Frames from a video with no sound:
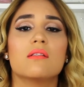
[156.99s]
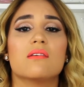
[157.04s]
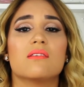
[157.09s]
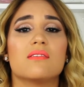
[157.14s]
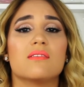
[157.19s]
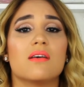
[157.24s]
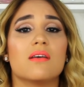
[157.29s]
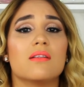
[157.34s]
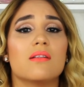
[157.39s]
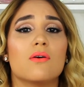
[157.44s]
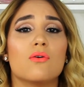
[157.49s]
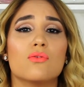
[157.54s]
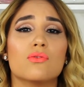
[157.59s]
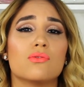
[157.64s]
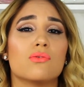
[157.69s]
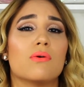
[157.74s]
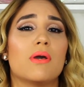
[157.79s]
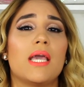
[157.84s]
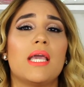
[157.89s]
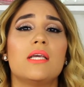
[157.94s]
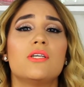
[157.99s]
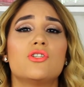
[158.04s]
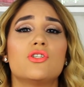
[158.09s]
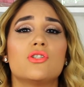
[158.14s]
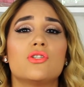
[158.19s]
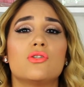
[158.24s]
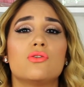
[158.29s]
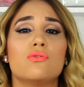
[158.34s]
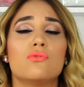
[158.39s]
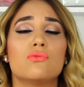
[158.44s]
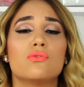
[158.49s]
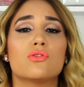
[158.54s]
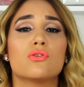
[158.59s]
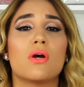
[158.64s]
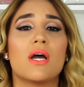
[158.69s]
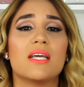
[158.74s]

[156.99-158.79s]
The sun also ages you. So